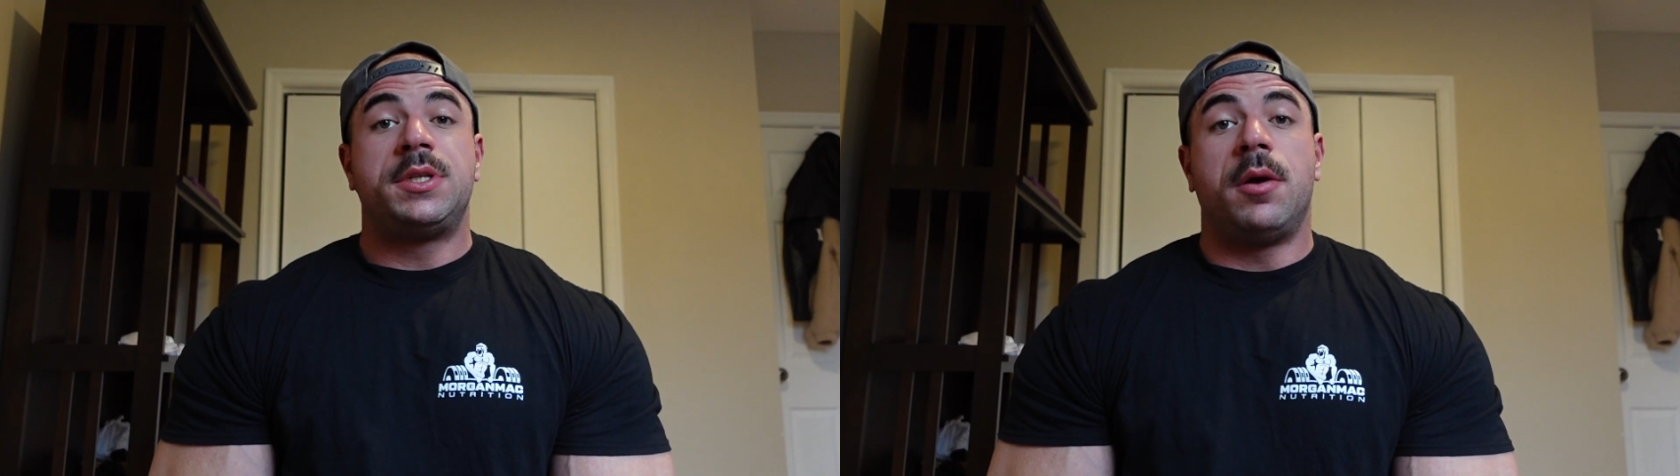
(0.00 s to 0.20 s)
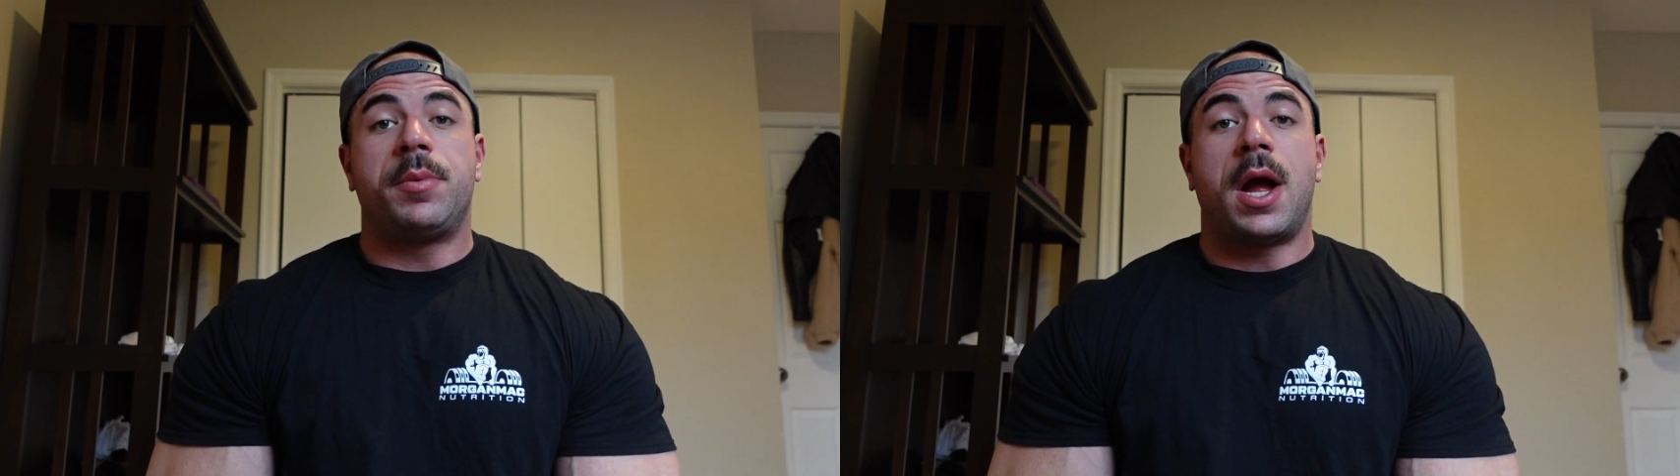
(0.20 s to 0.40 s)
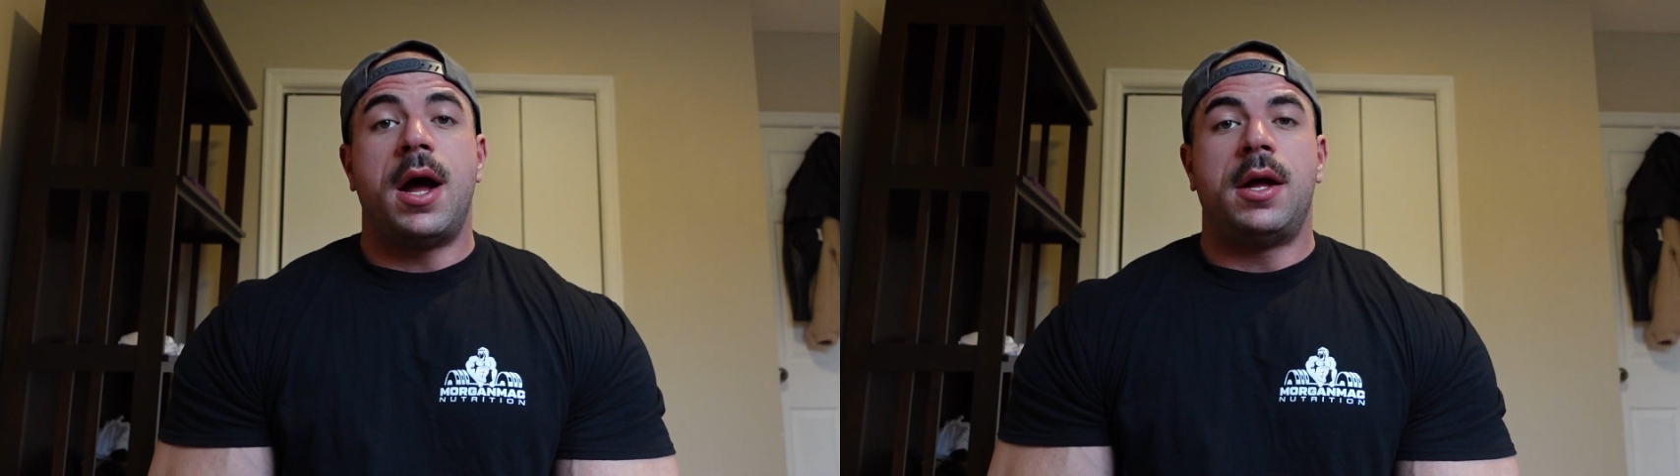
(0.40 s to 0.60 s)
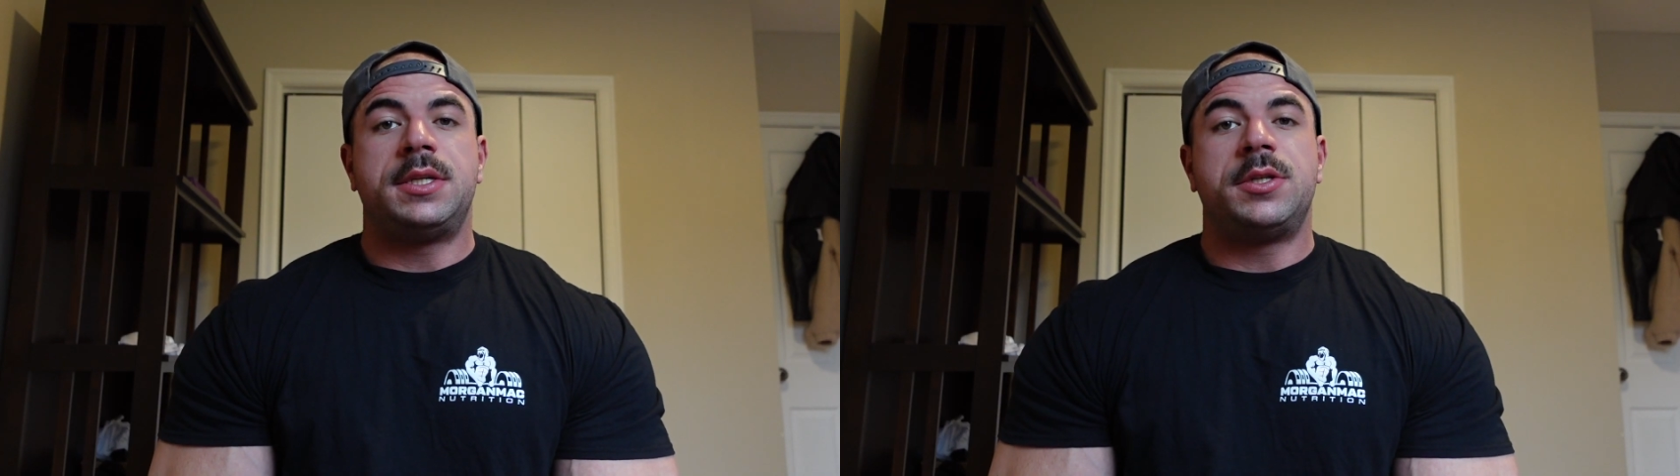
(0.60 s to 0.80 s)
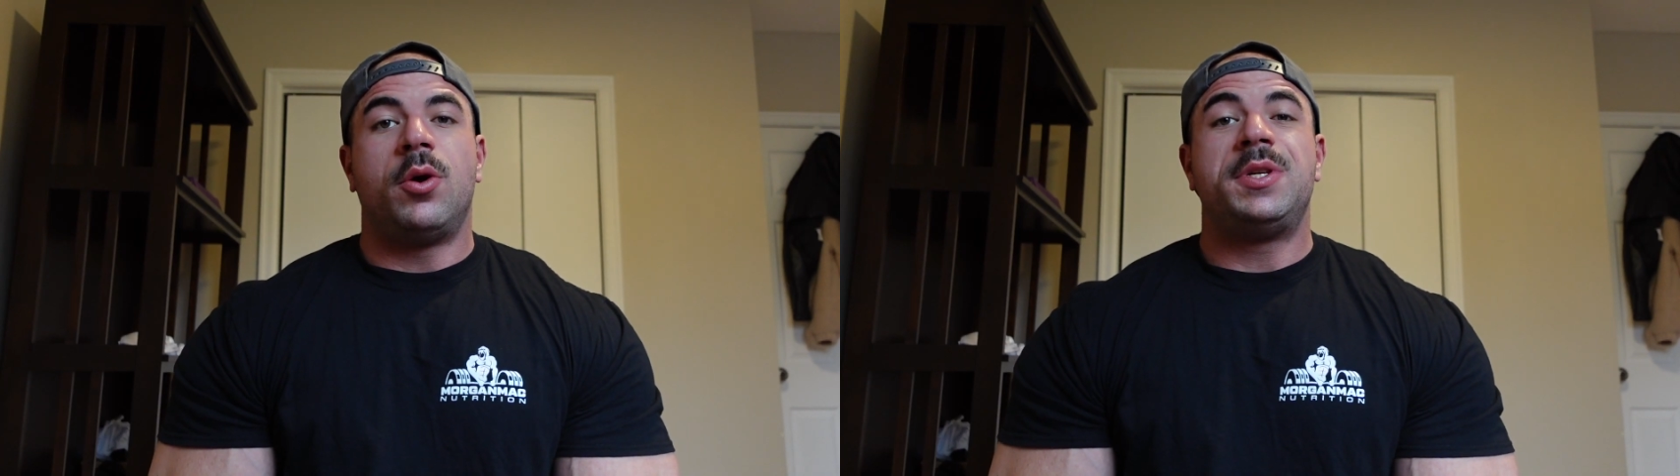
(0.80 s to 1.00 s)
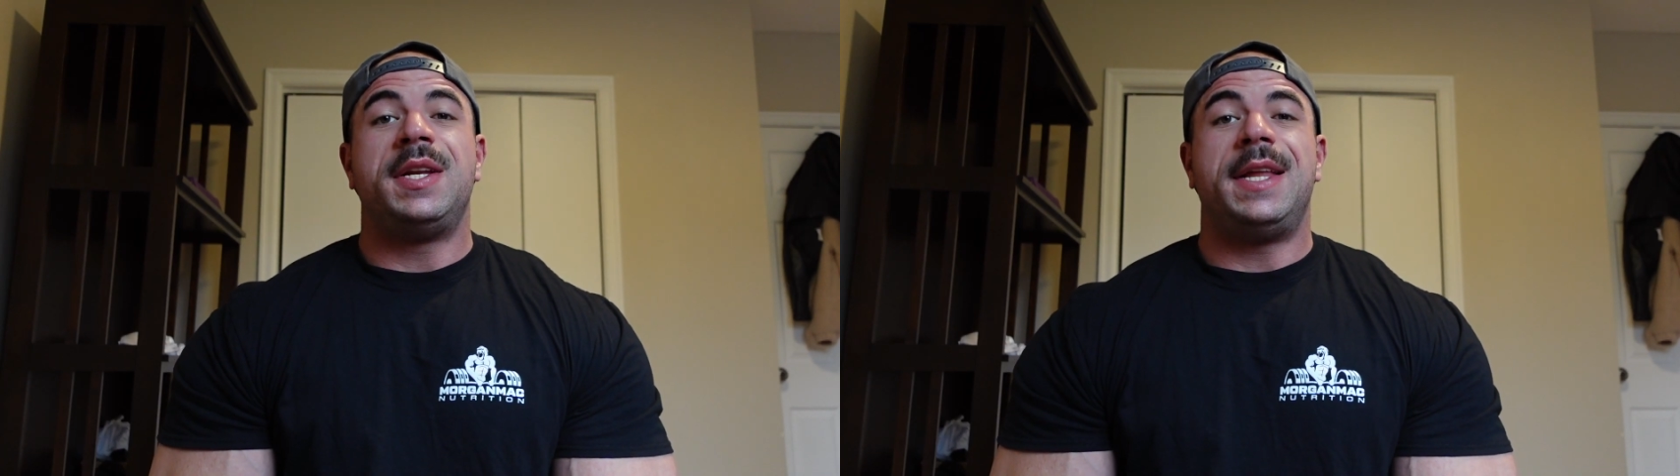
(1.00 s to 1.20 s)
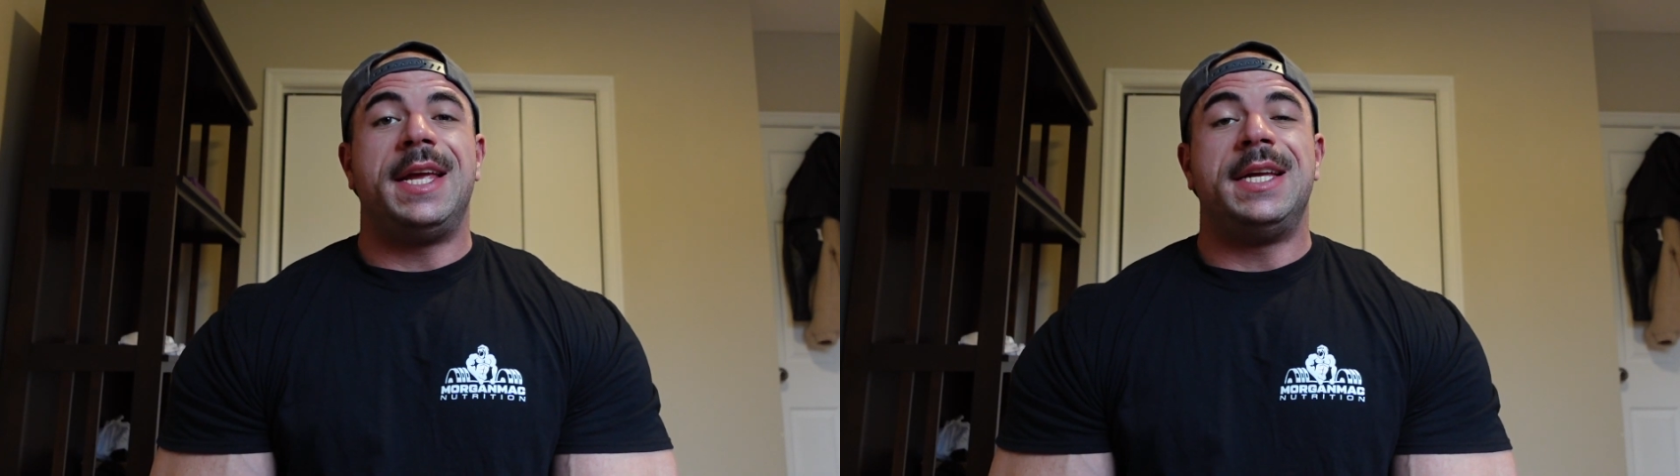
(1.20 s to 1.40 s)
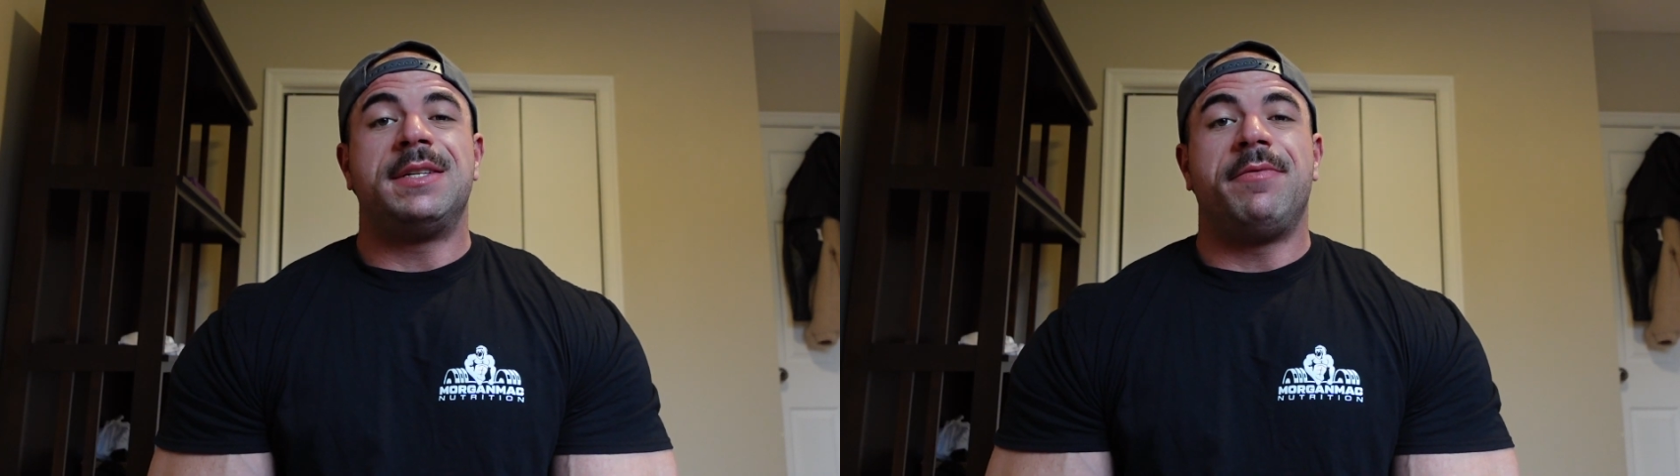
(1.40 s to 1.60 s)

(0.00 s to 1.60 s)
What's up, guys? So today's